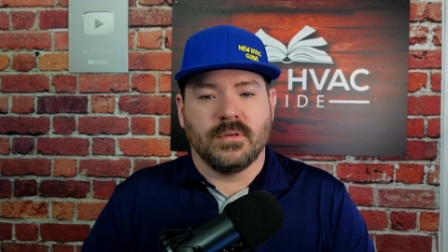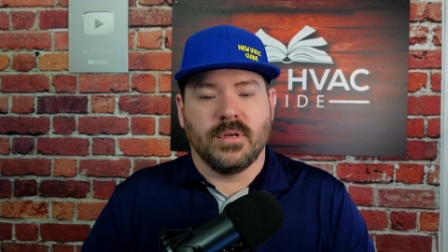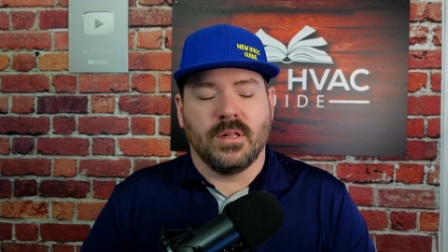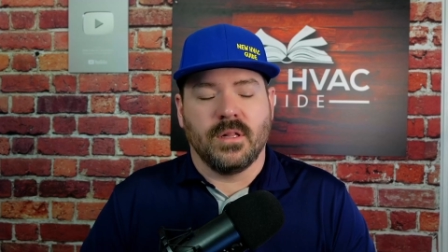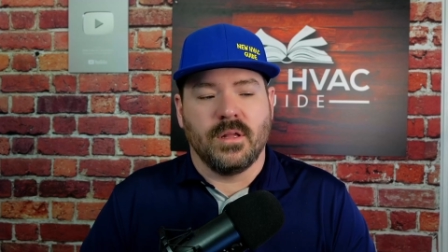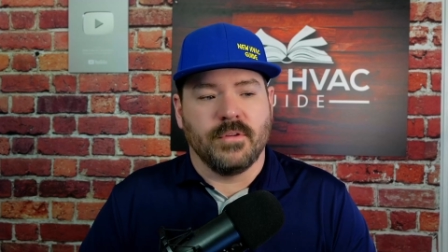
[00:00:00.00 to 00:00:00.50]

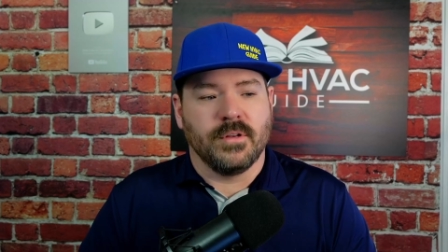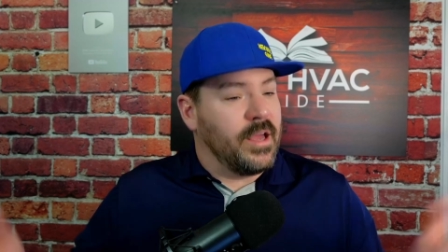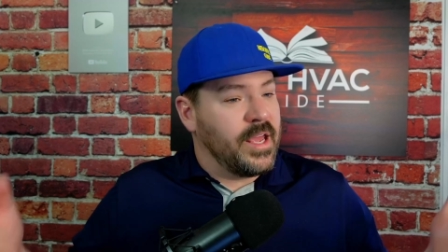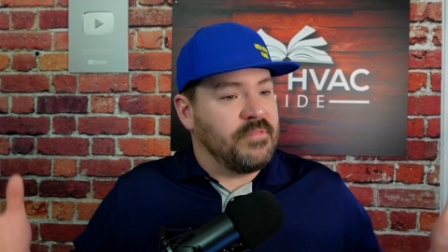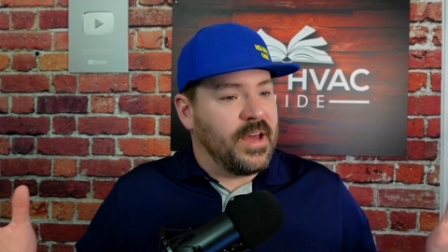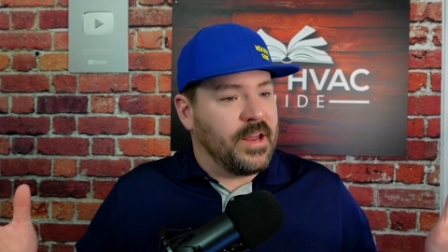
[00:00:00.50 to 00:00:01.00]
I love it.
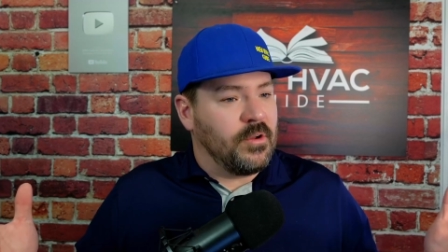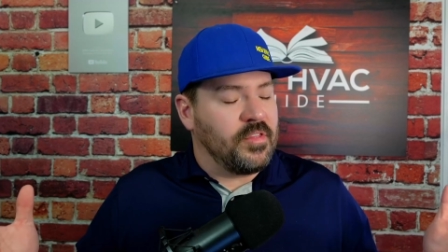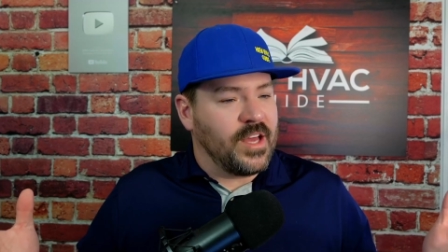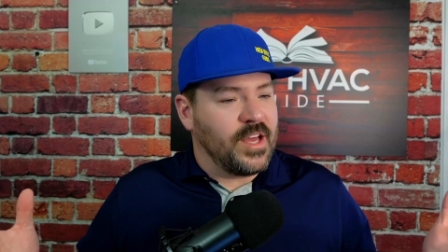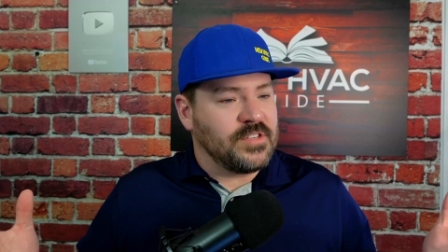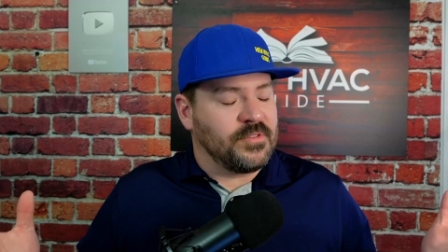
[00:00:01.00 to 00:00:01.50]
Any final
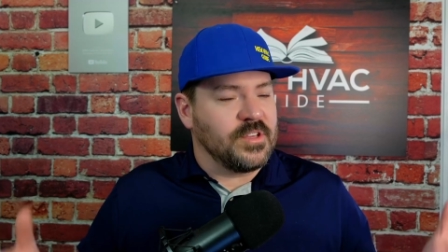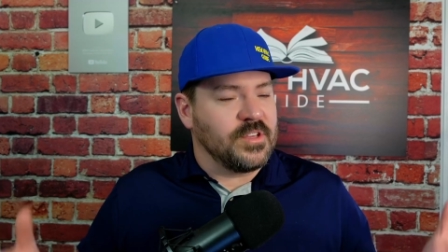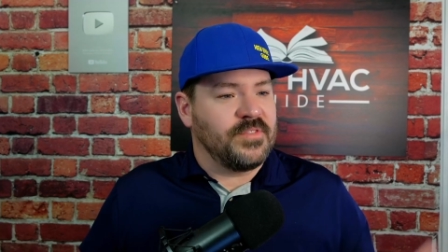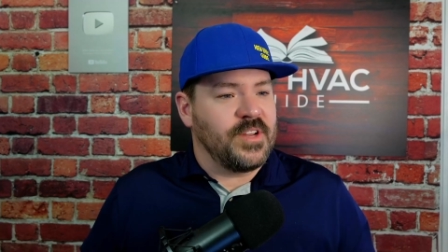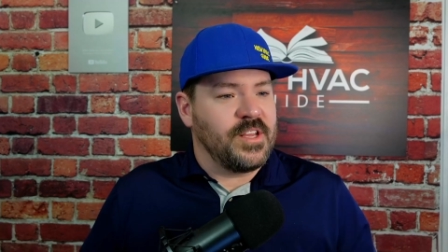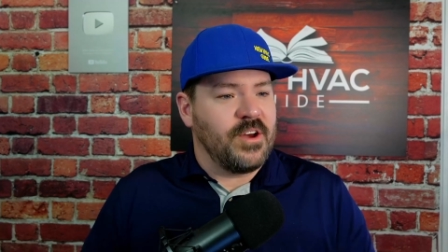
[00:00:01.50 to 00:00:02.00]
thoughts for this
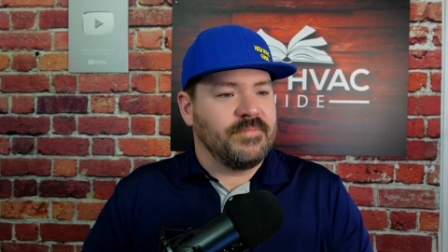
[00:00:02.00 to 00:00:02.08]
video?